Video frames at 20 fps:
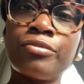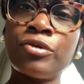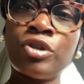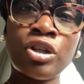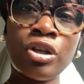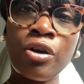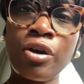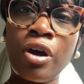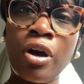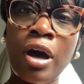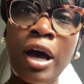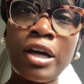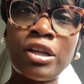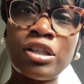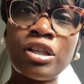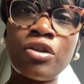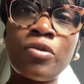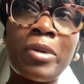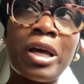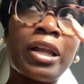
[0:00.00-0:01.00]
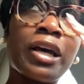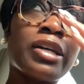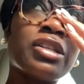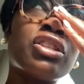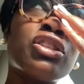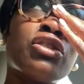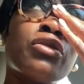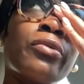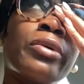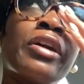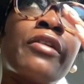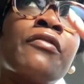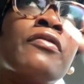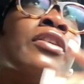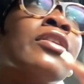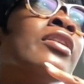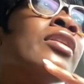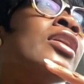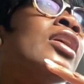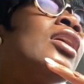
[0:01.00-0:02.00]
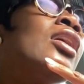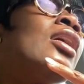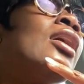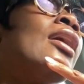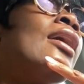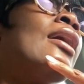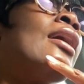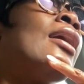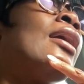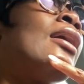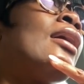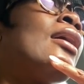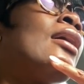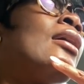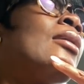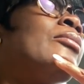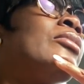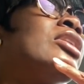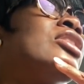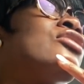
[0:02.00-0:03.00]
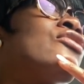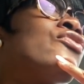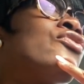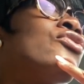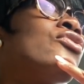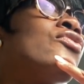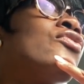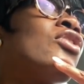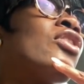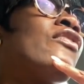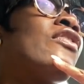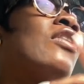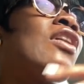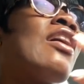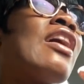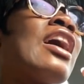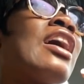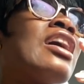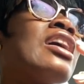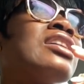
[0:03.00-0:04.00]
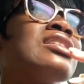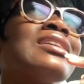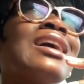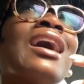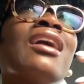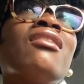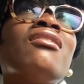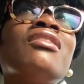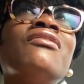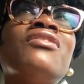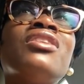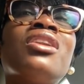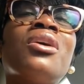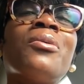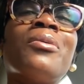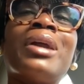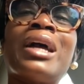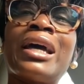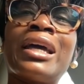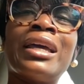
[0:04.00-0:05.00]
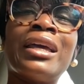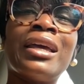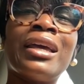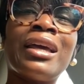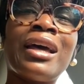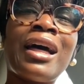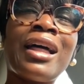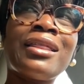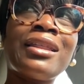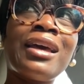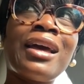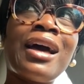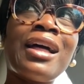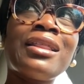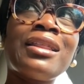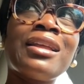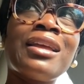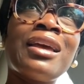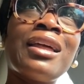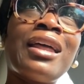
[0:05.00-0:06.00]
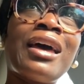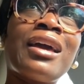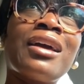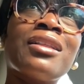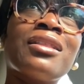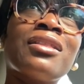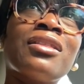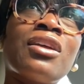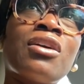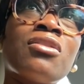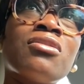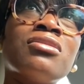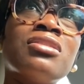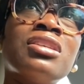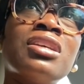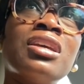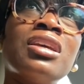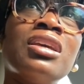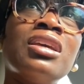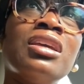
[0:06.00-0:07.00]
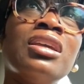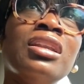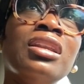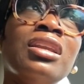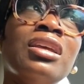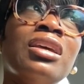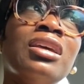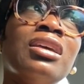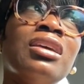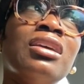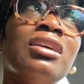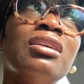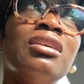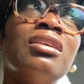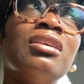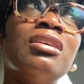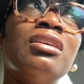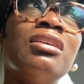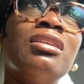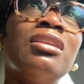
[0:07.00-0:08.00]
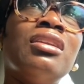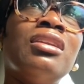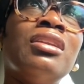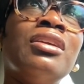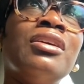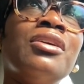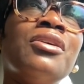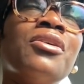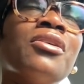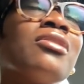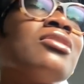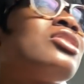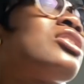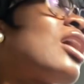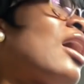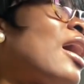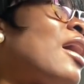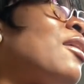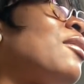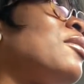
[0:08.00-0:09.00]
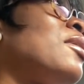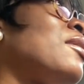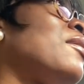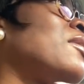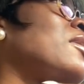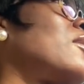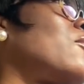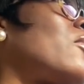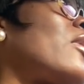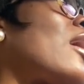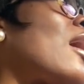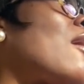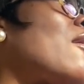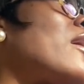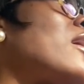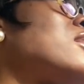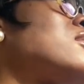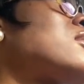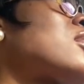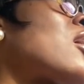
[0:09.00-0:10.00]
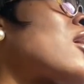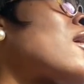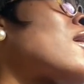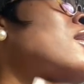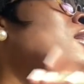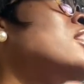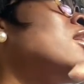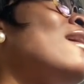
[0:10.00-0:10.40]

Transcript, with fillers: show y'all how she do my lashes or whatever. Um, because a few of y'all have asked, I don't even know what I get. I think I get like a 13 D curl chop. I don't know. Anyway, I'll ask her.